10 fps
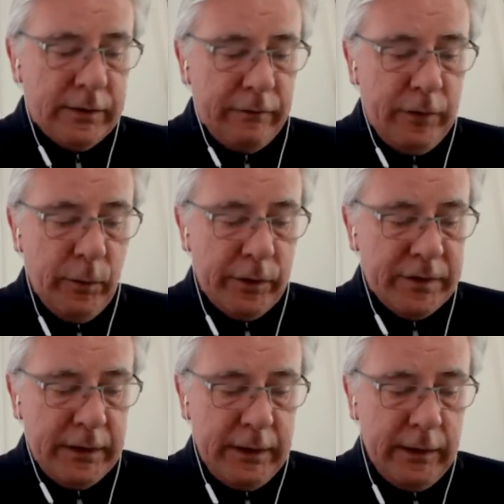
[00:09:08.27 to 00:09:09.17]
There's a few
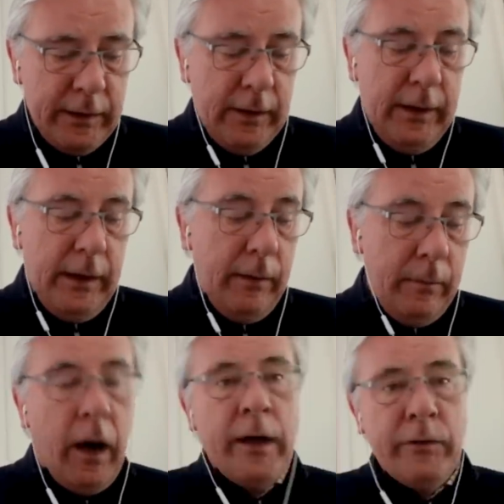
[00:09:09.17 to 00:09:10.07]
others in here.
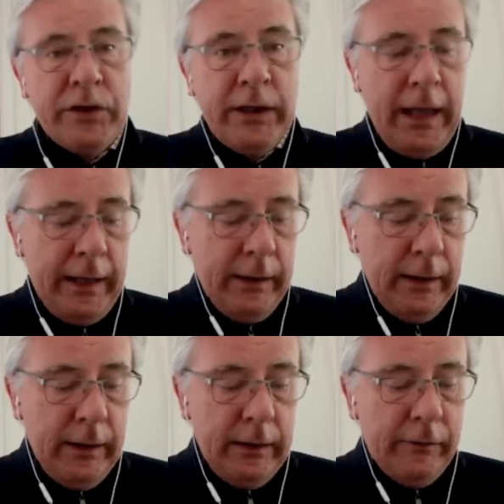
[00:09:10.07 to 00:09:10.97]
Irish again.
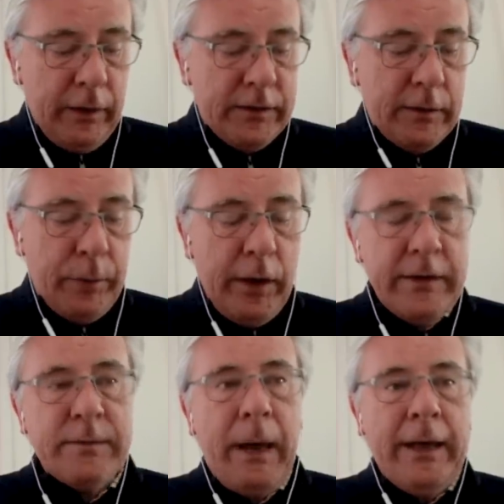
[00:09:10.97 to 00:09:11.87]
You've got
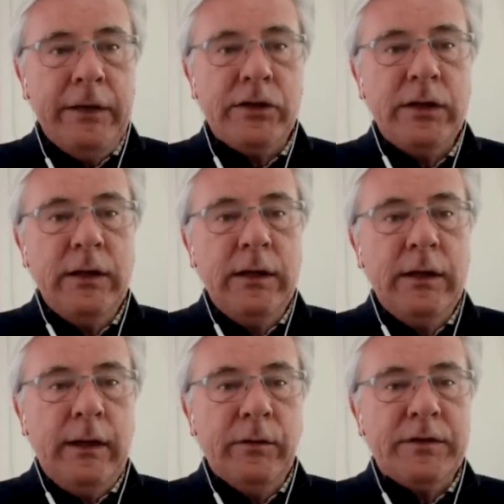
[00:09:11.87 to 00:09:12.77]
Surprise Package.
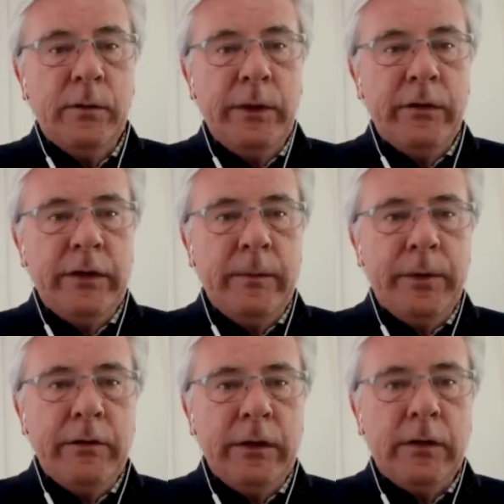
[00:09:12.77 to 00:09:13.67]
That was some winner of the
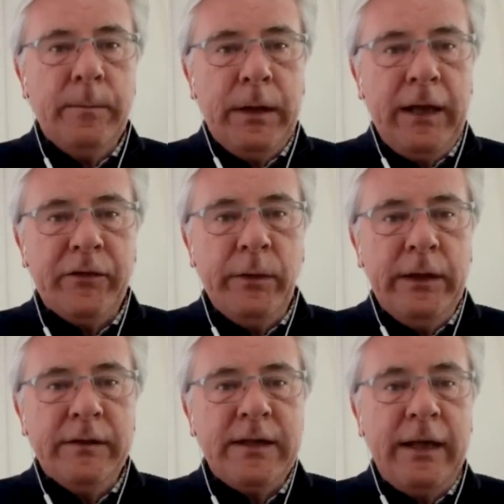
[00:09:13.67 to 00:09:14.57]
Imperial Cup last
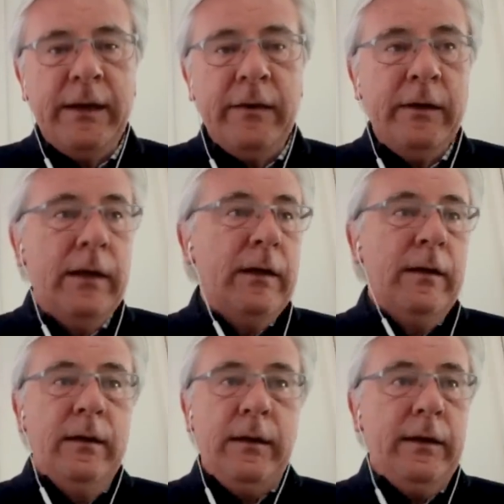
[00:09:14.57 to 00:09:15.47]
week in Sandown.
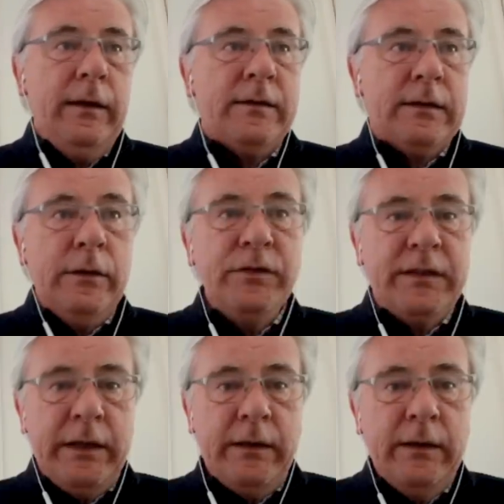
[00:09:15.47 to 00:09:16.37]
It's
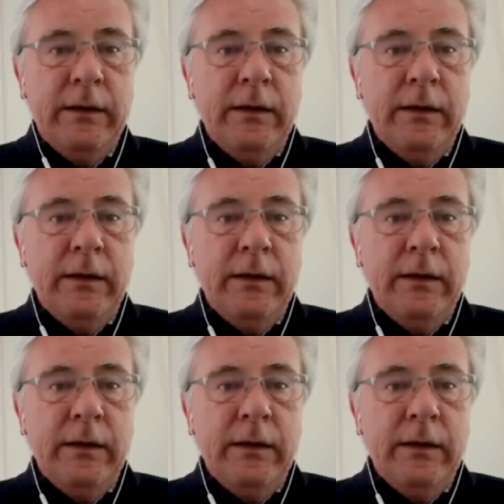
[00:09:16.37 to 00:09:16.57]
sluiced in.